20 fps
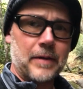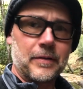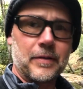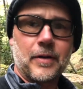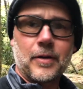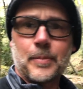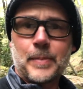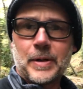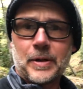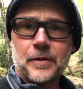and
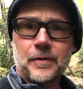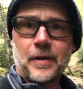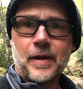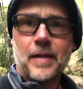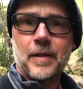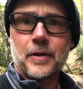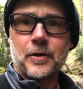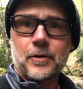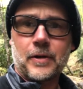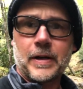our beers out of
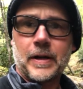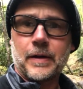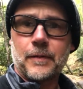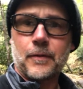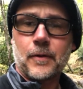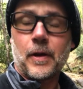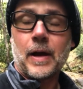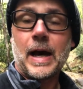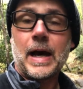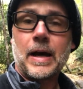the creek for
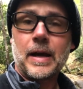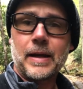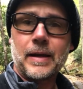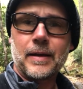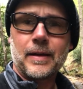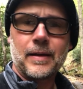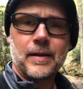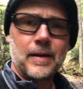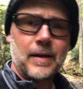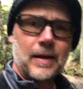the hike,
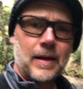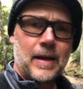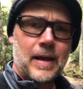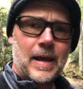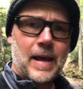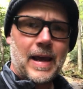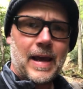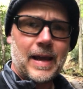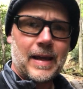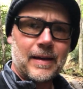
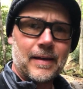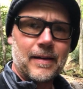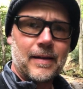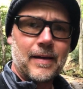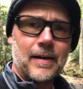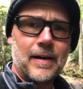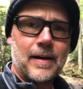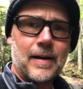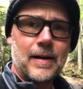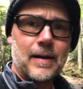and
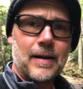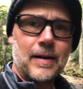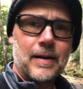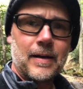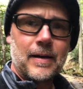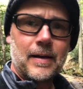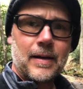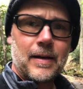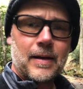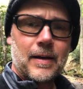I
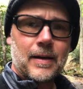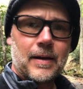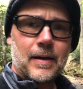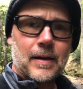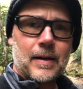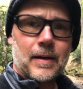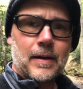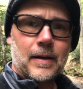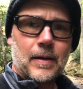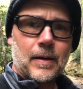
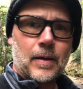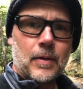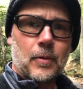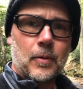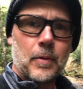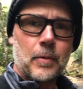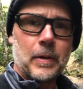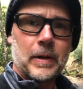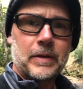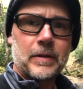
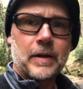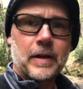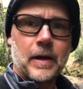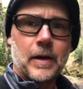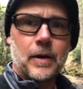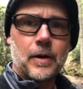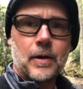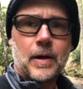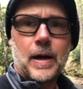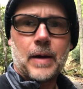went
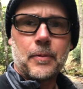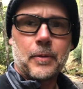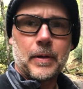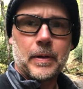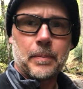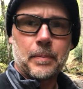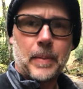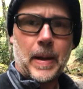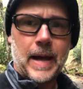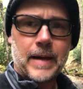
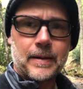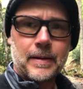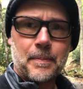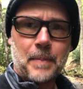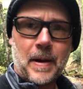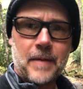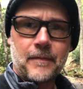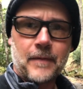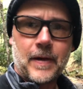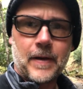and packed up
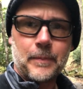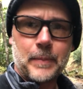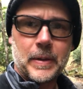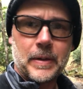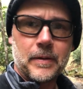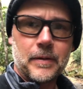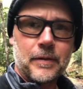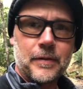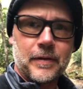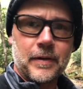my 5
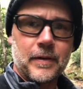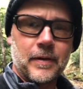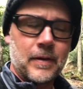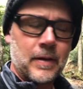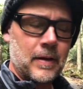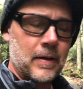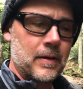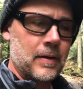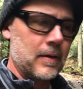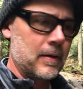beers, and
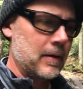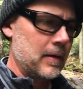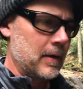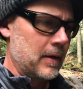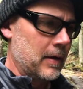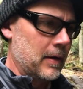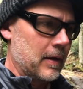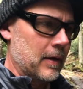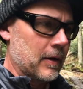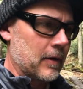
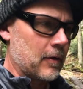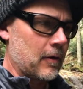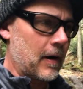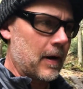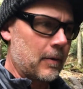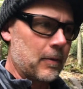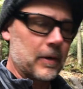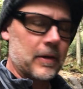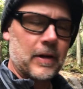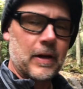Greg
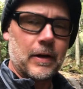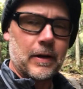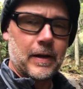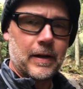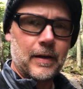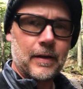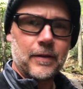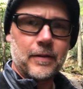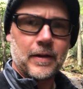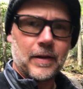went to go
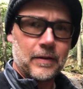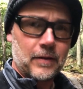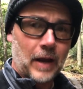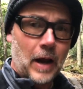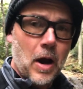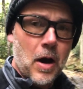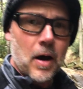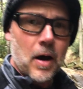his, and he's like,